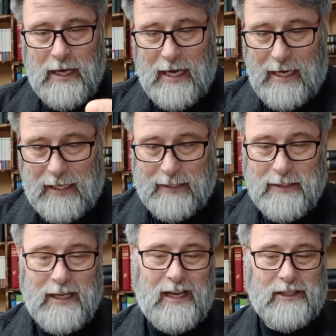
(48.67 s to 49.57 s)

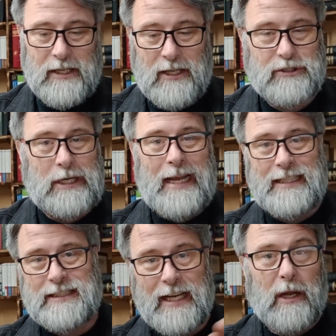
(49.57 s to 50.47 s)
I'll try
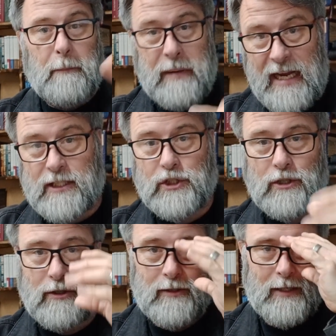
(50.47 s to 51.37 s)
to take a
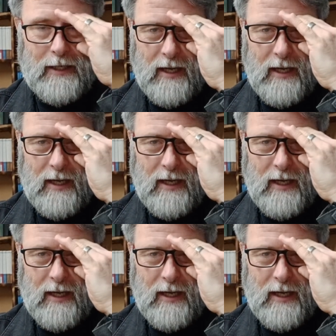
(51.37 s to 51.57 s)
picture